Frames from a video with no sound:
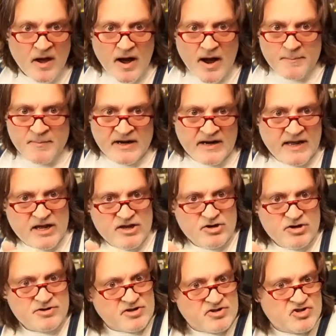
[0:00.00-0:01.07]
I mean, he
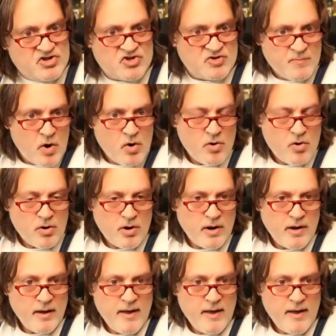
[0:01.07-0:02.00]
uses smoke